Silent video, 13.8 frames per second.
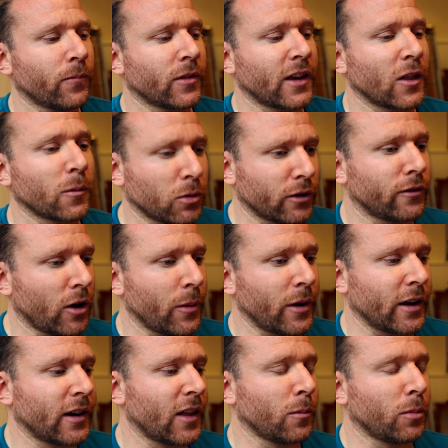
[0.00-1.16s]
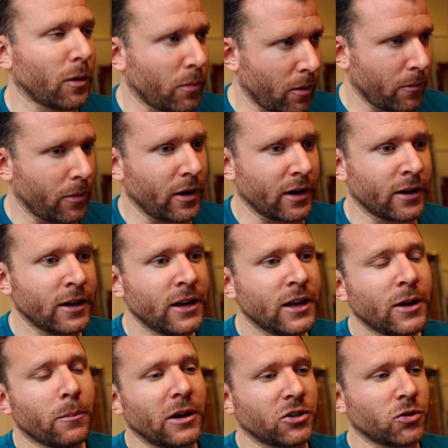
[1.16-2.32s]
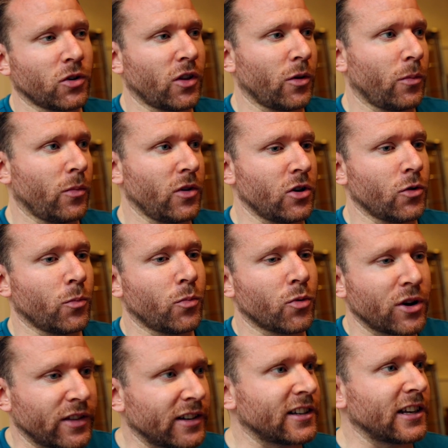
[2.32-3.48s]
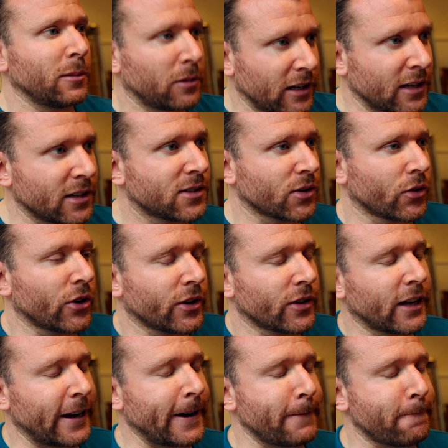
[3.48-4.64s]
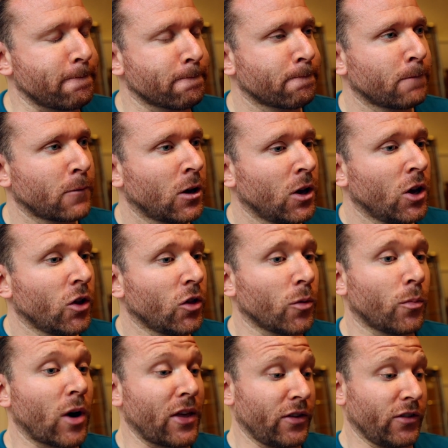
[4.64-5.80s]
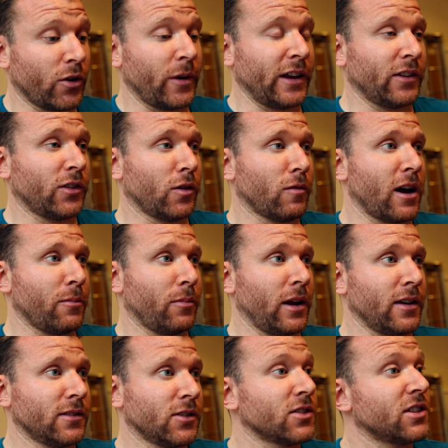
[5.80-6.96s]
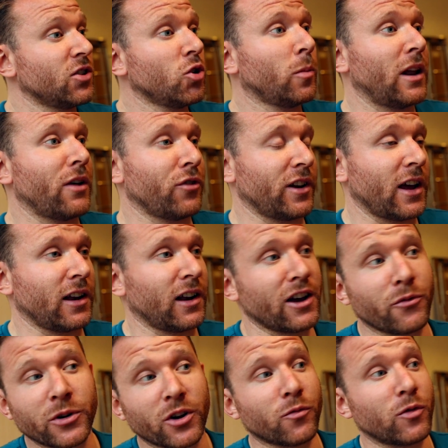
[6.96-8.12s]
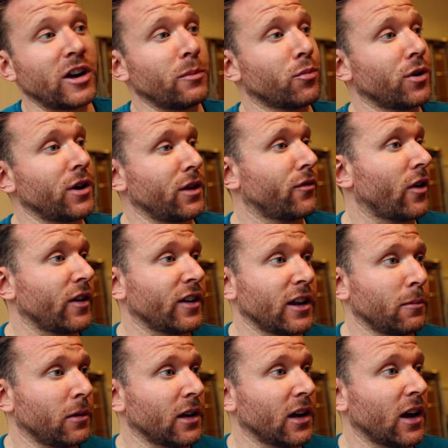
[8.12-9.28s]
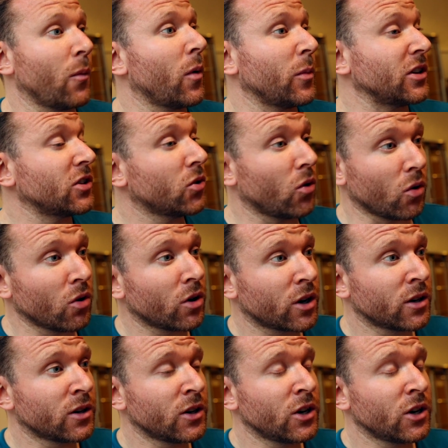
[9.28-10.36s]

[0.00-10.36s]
get the blood flowing, get the blood pumping, make sure that you're breathing deeply so that the breath is going into the right place. Because in normal everyday life, we don't really breathe very deeply. And when we talk,